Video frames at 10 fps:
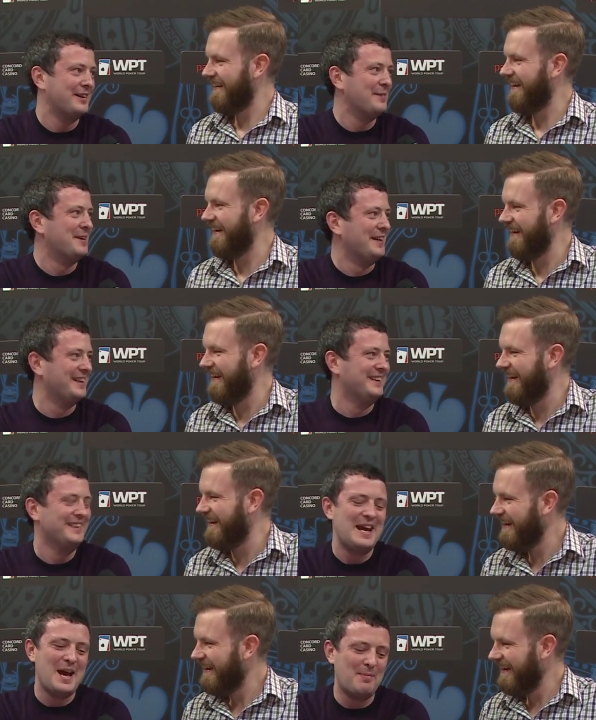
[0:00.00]
Speaker 1: but
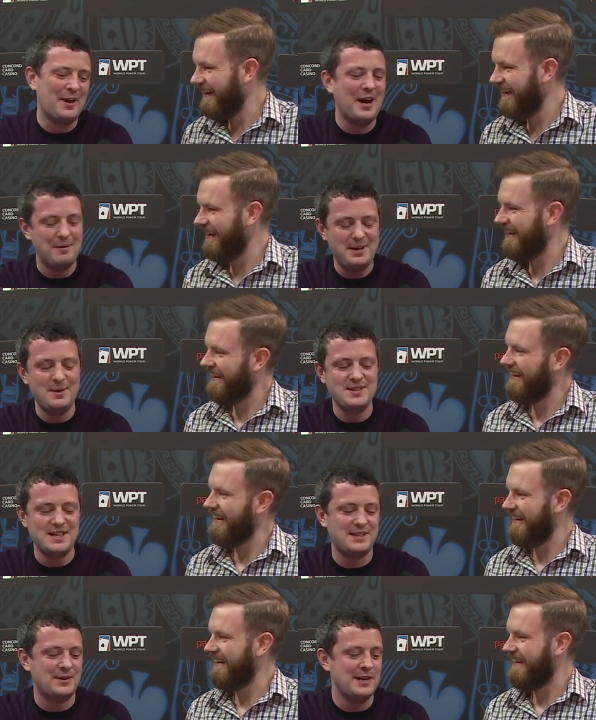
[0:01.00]
uh, but it was
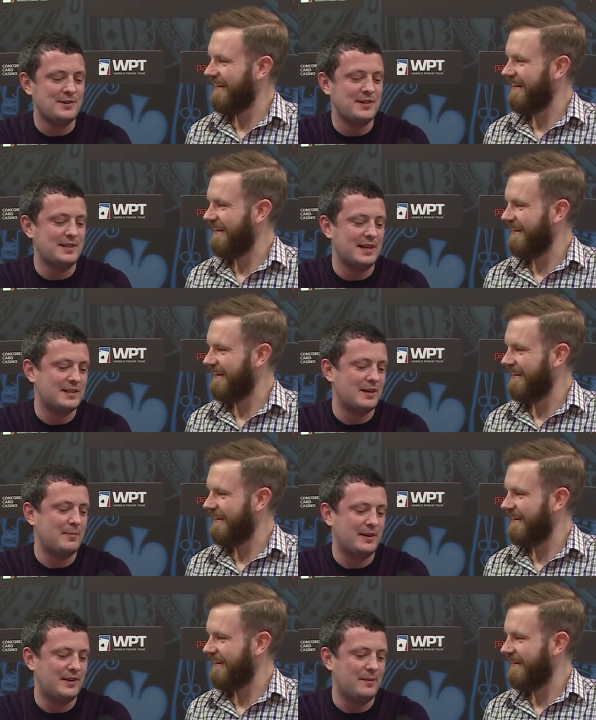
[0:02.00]
actually quite interesting heads
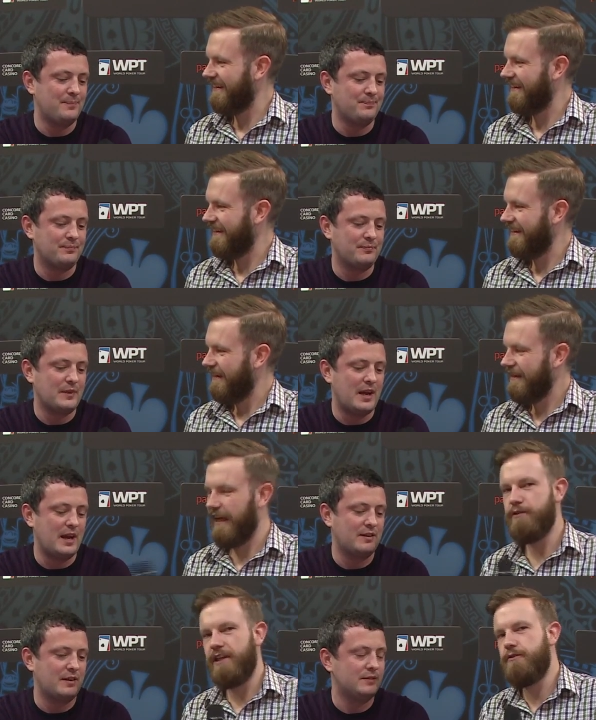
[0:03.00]
up and. Um,
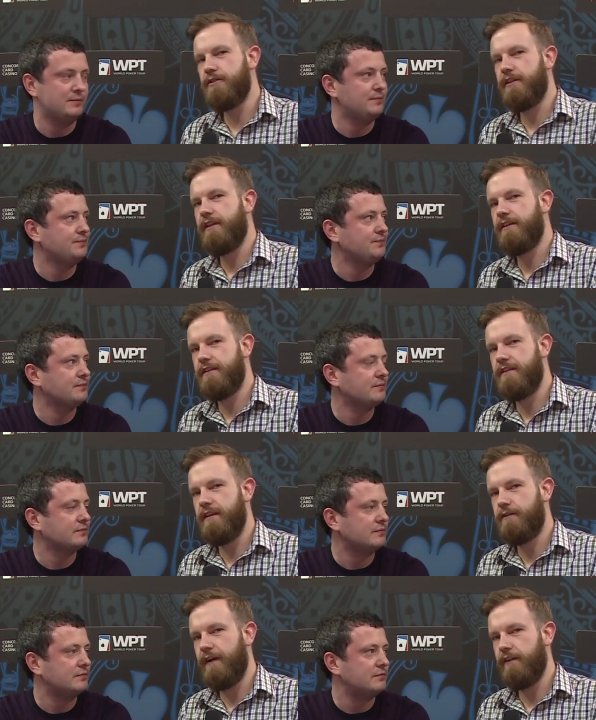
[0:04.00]
yeah, it was interesting to
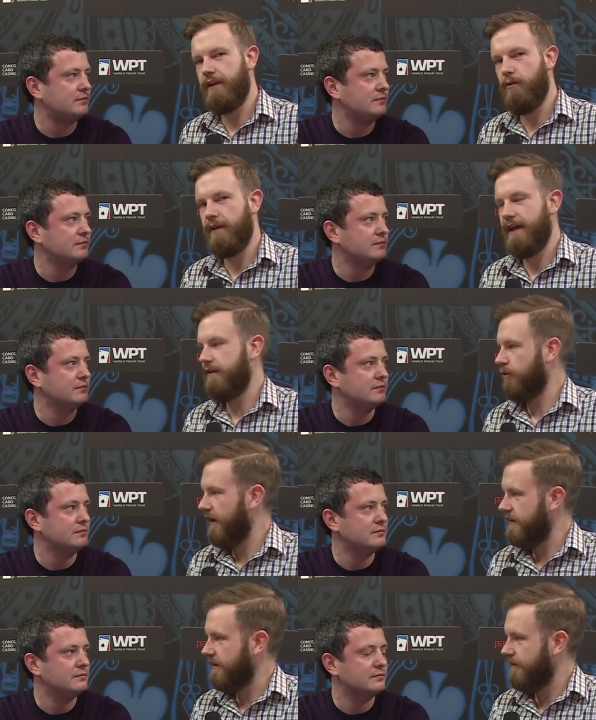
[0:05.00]
see the final table
Speaker 2: play out the
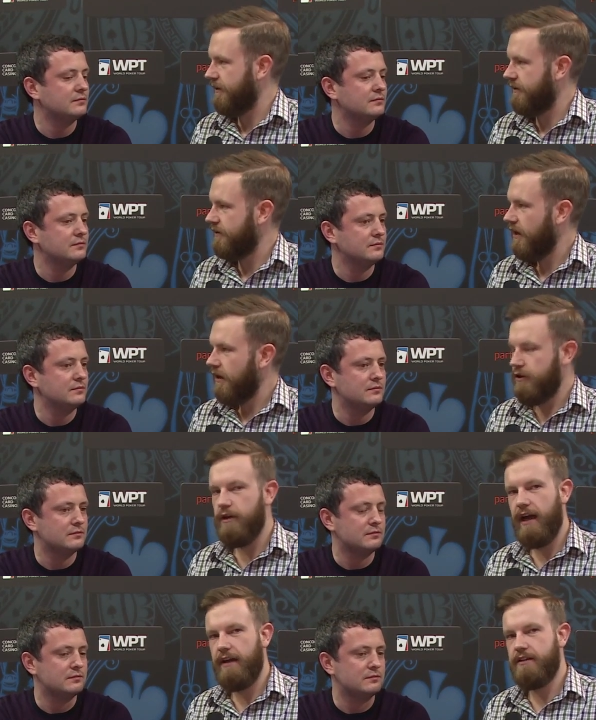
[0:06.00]
way it did because
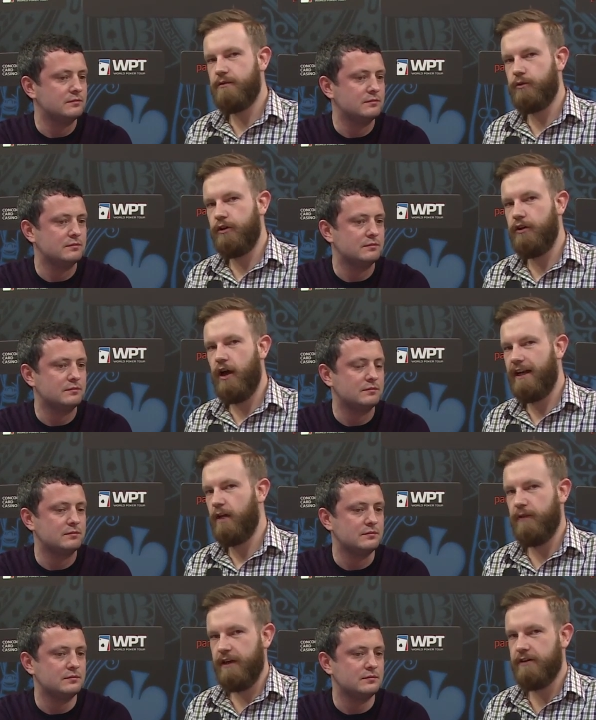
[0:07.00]
you guys were
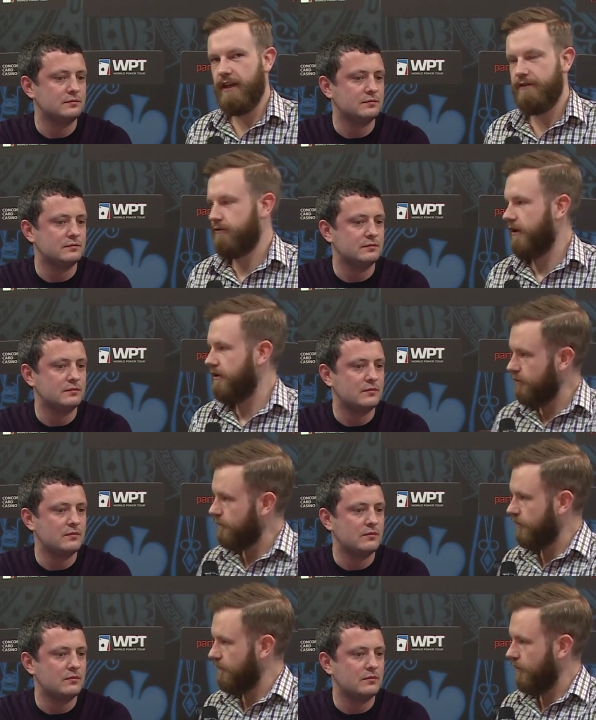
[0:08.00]
knocking out players left and right.
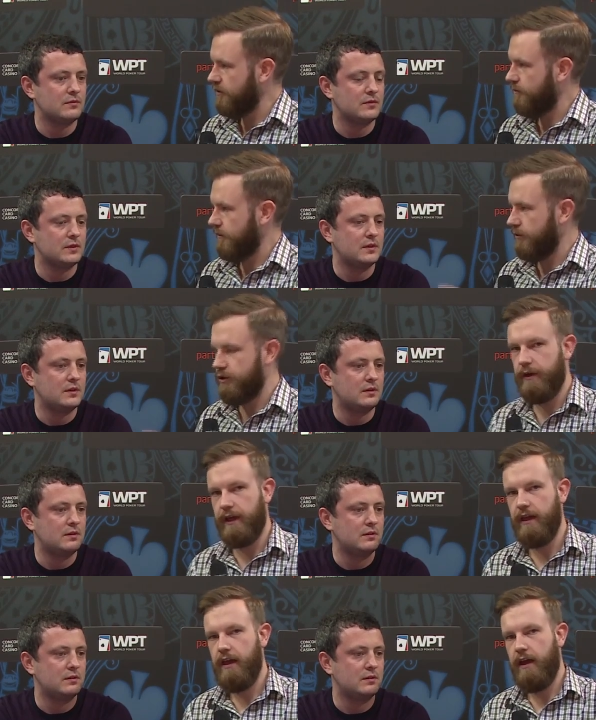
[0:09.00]
You, for the most part, were
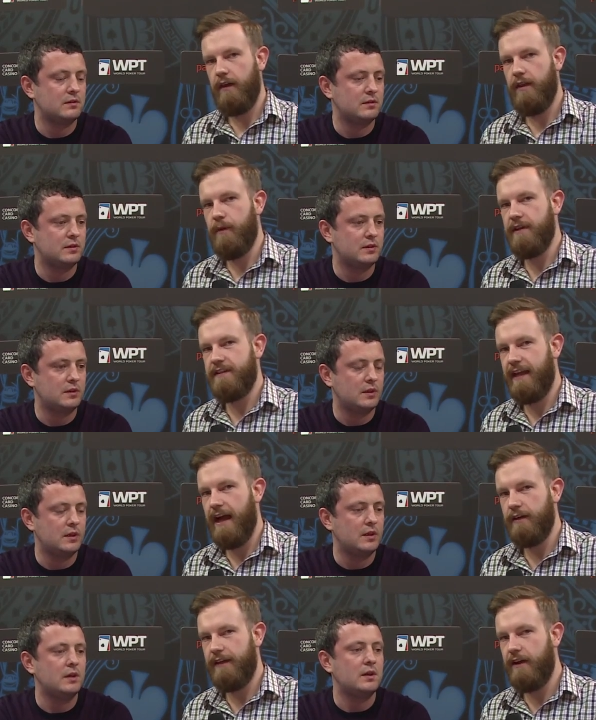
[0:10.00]
doing uh, the busting
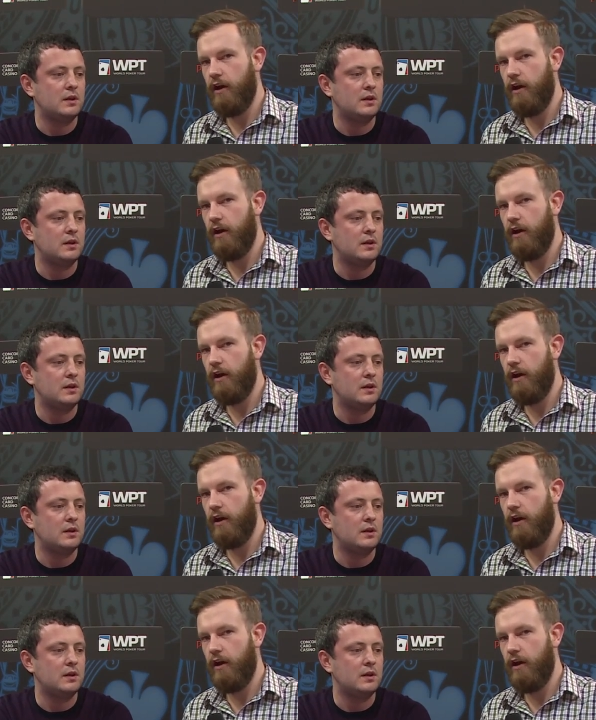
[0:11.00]
out. And then